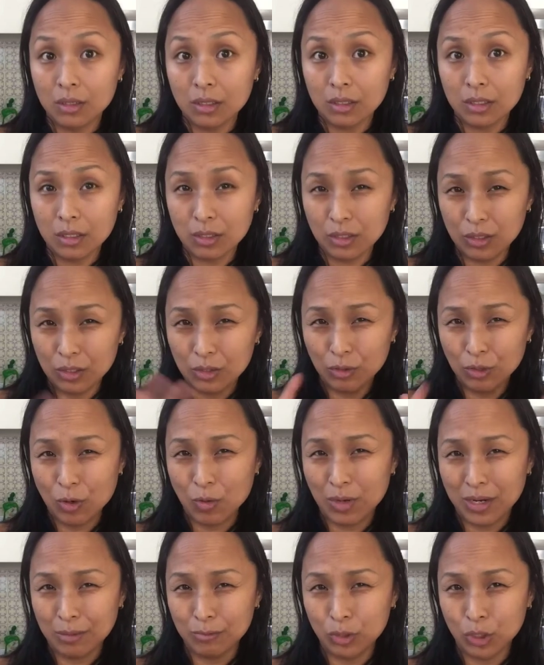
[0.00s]
You know
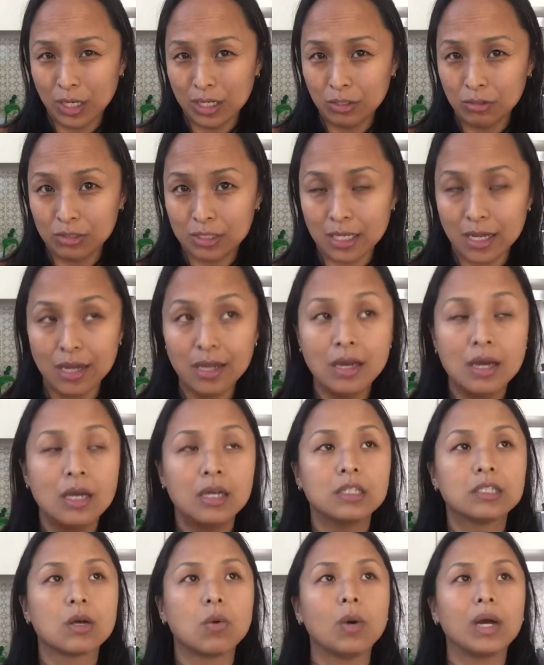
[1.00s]
what I'm trying to say?
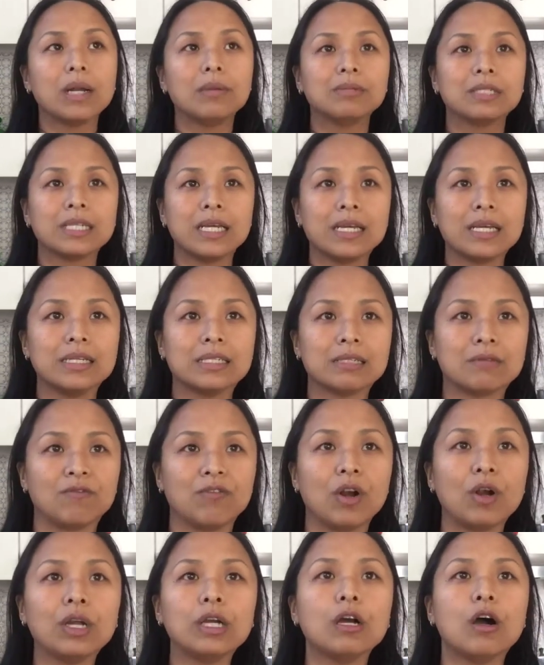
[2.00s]
So what I'm saying is,
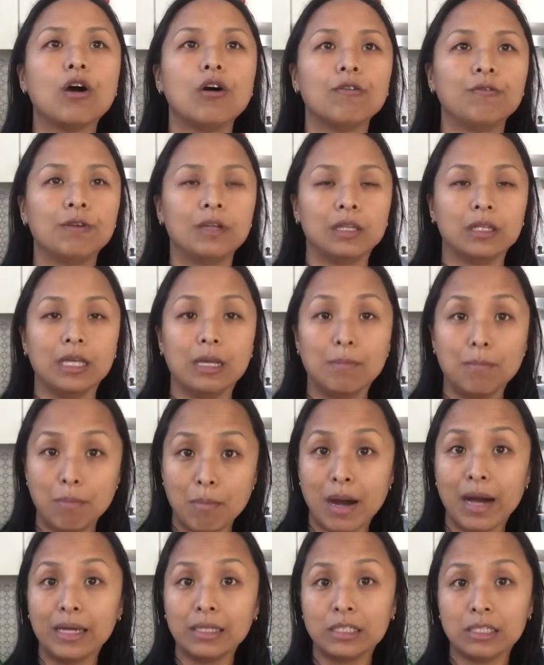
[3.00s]
very often in
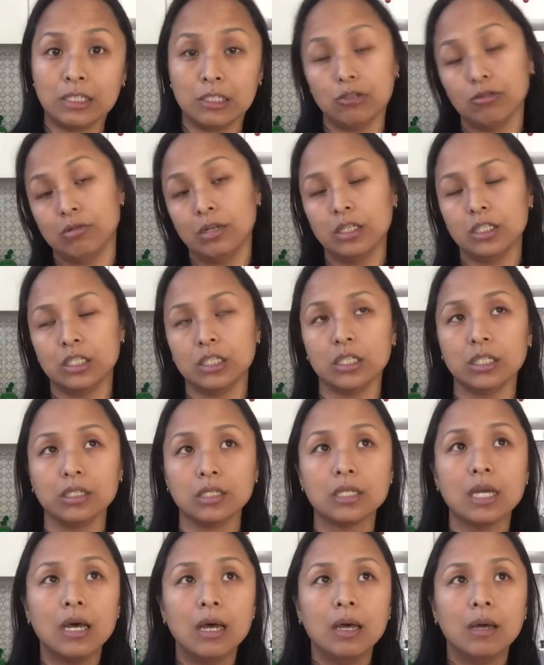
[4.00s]
my
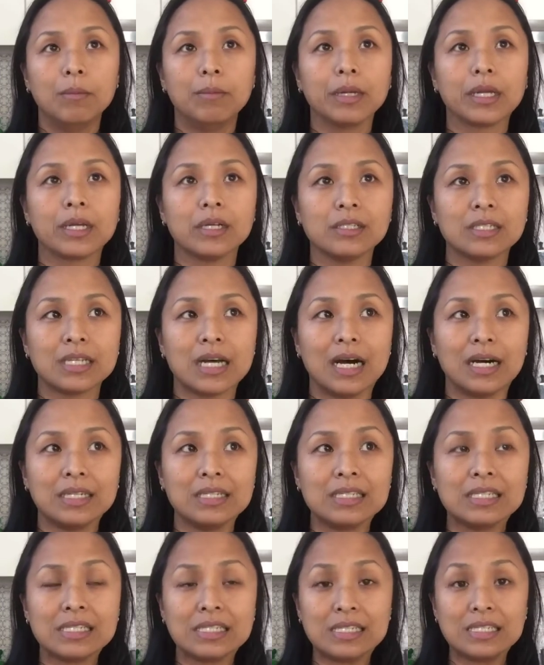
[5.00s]
situation, because I
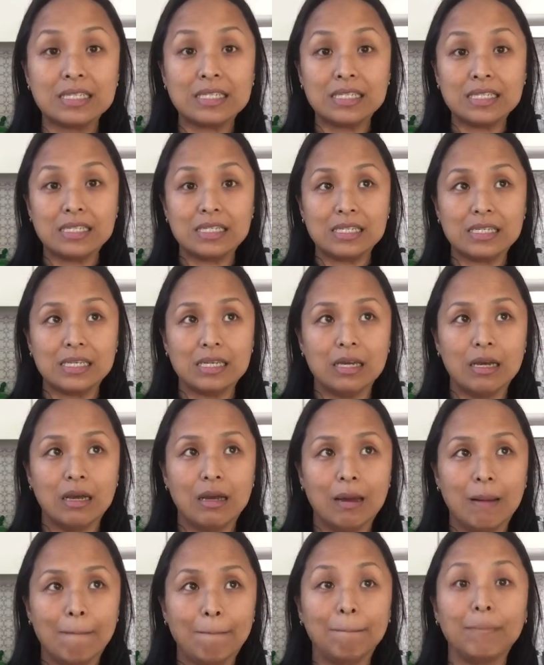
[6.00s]
see
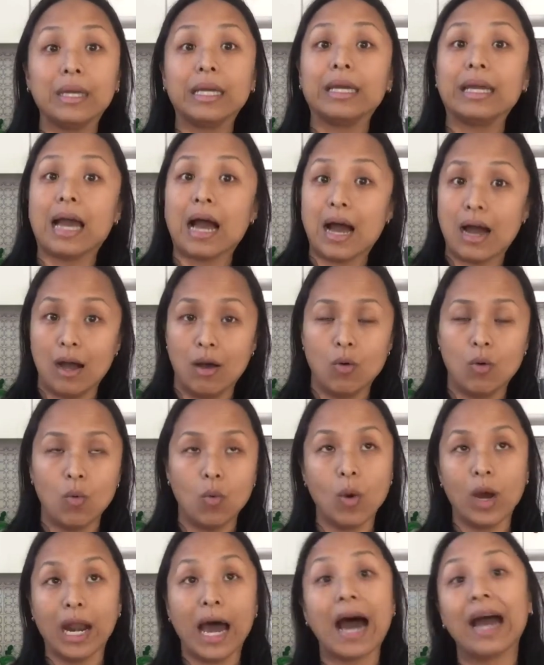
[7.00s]
beyond
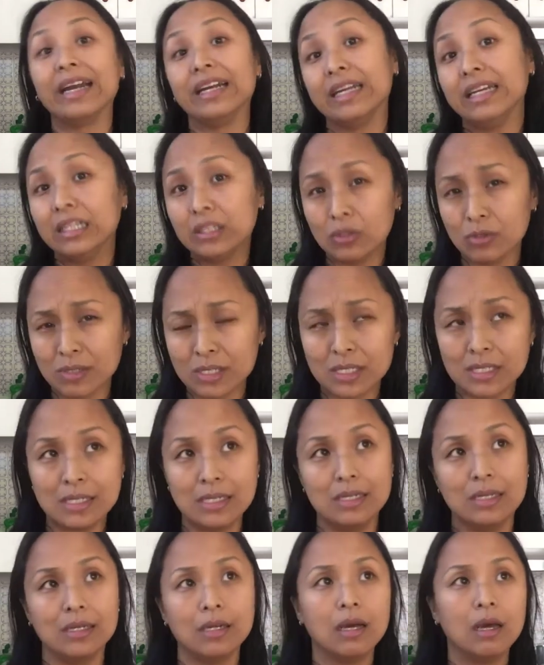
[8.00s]
what I need to
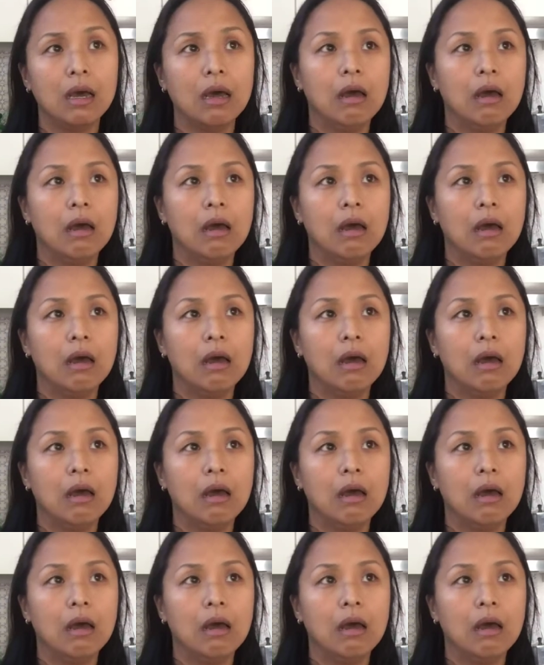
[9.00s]
see,